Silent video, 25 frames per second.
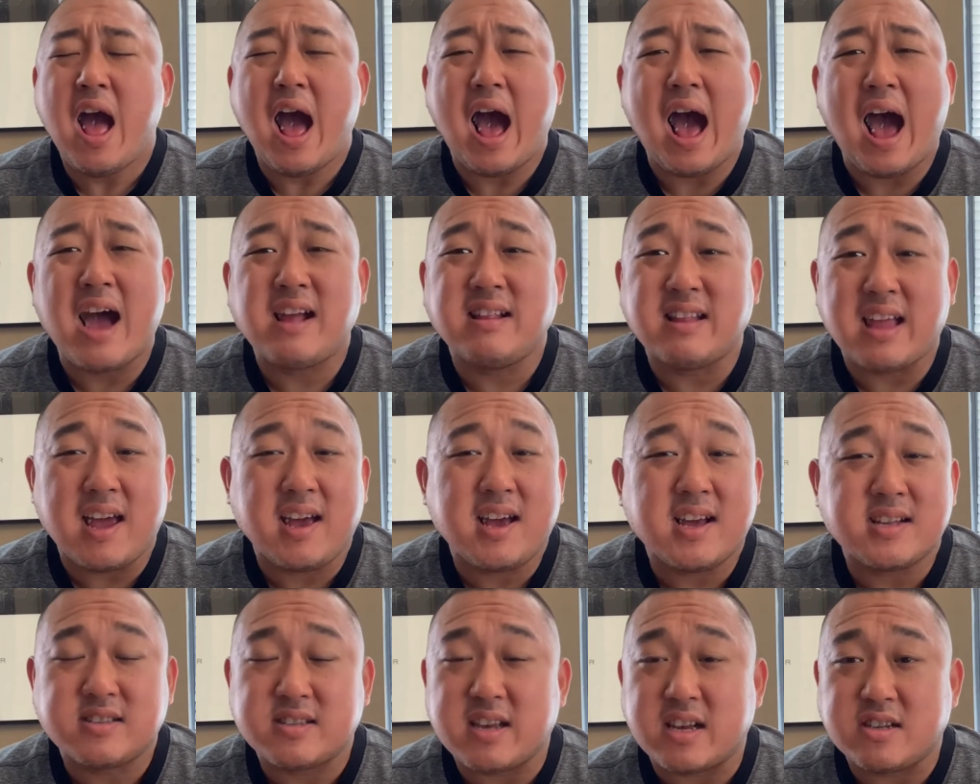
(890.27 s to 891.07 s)
I
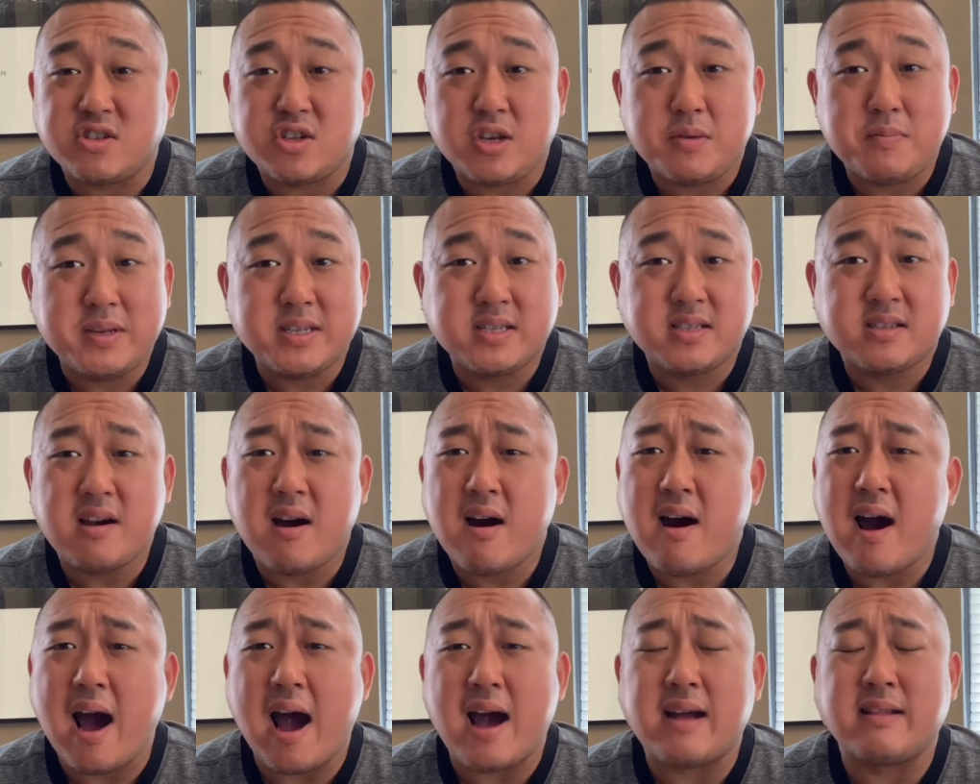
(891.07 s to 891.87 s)
like it sashimi
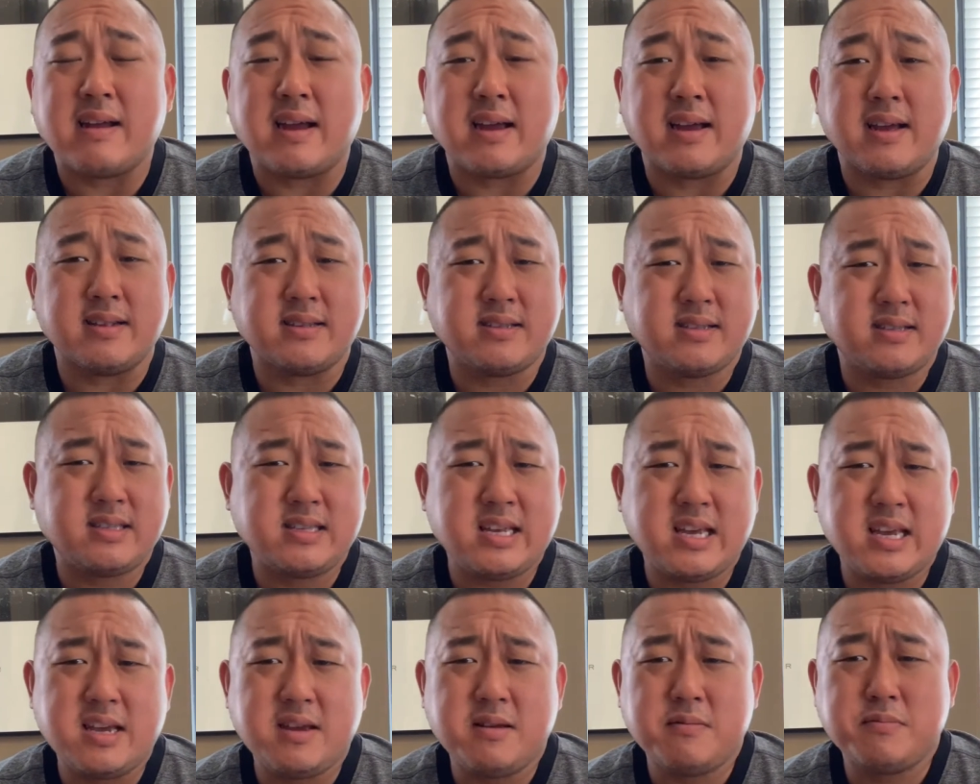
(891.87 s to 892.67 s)
style. I like it
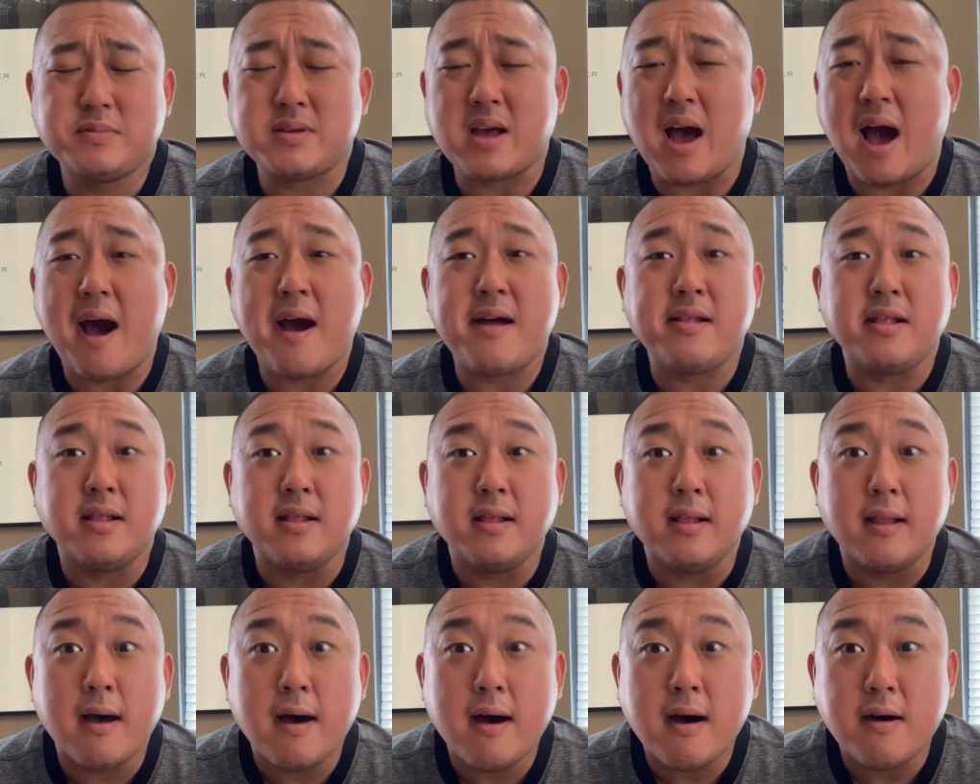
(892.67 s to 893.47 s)
steamed. I
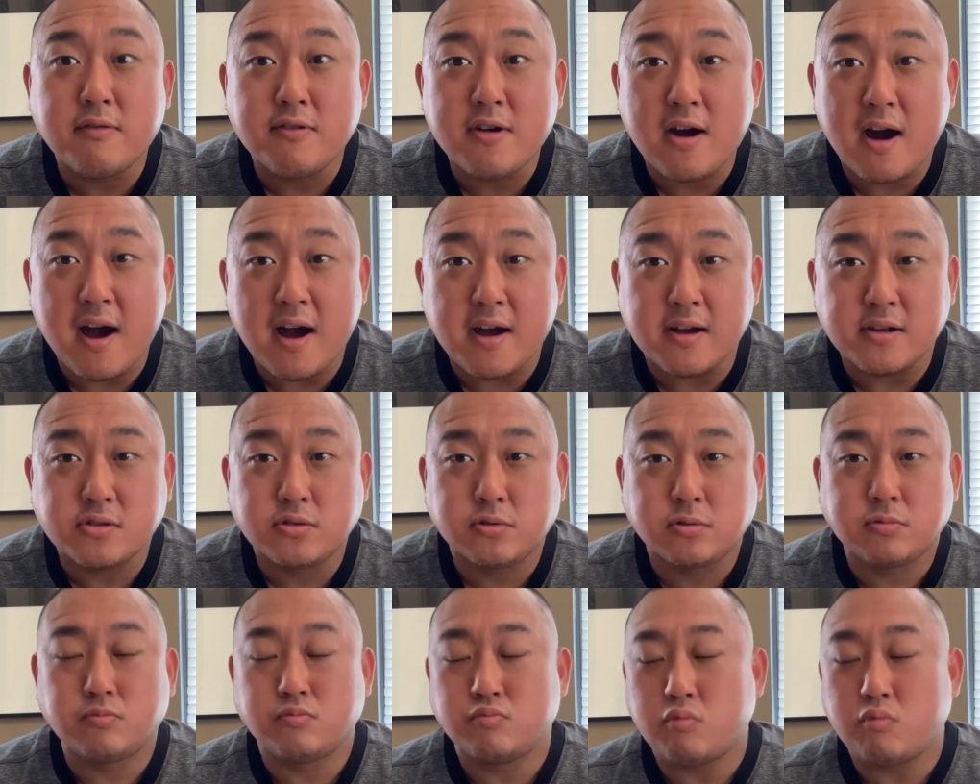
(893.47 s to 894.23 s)
love conch.